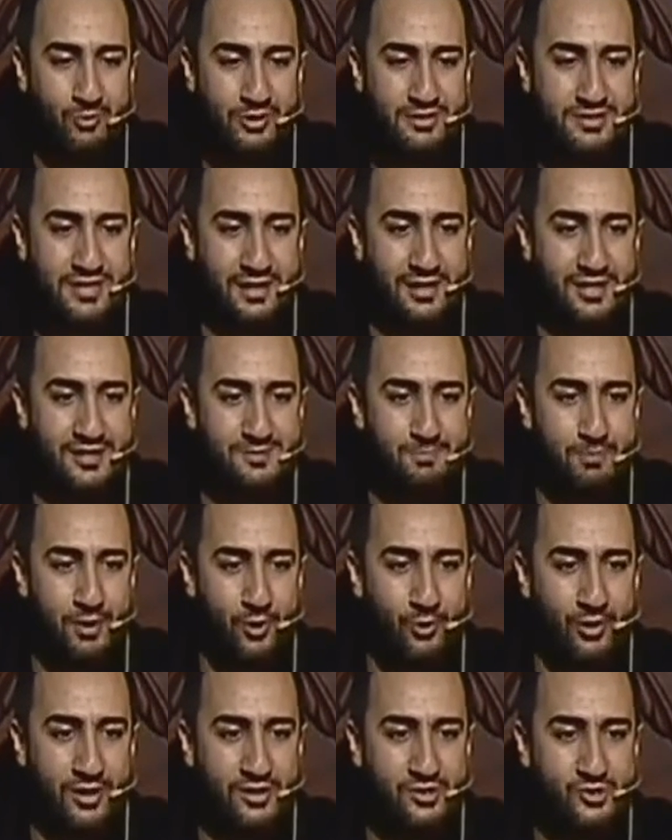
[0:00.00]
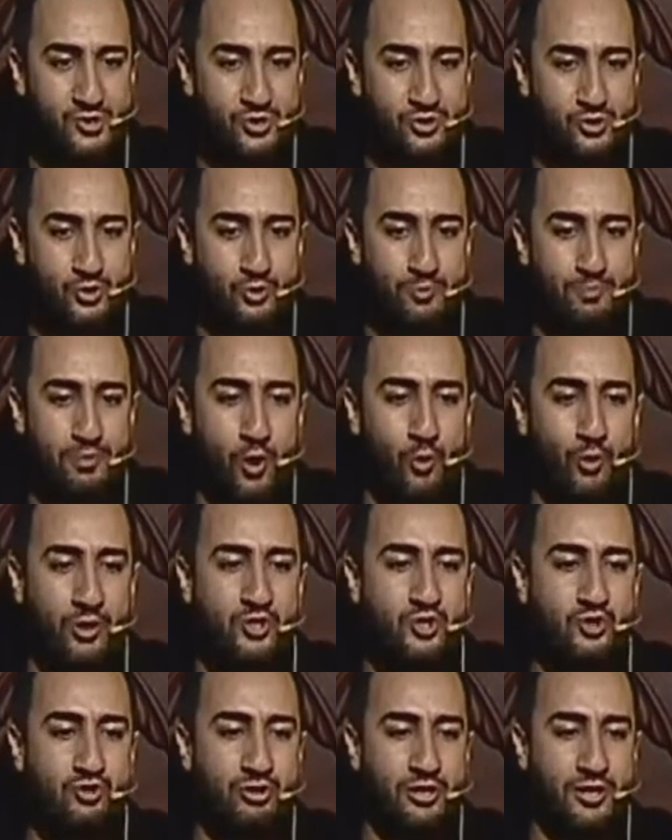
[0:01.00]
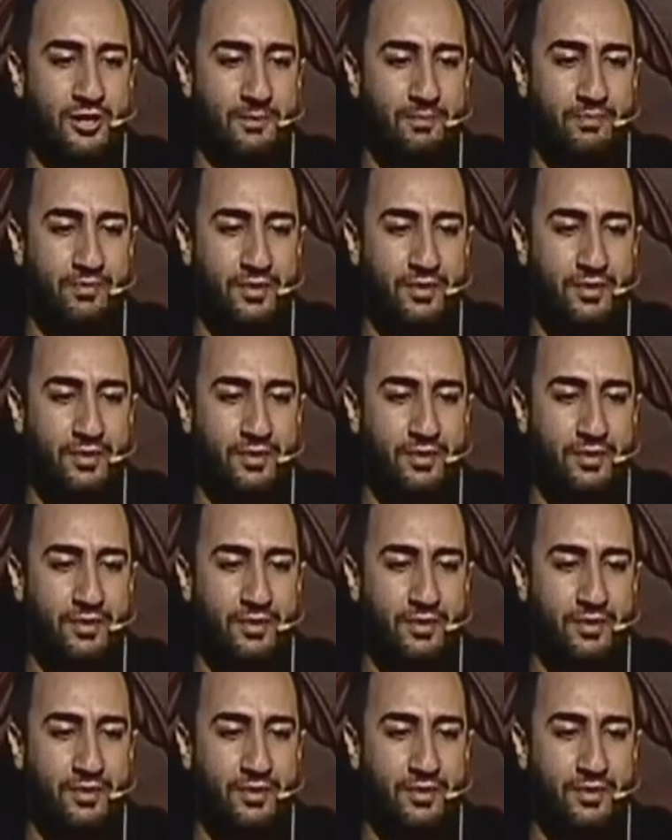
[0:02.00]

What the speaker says: would tell his poets, do poetry.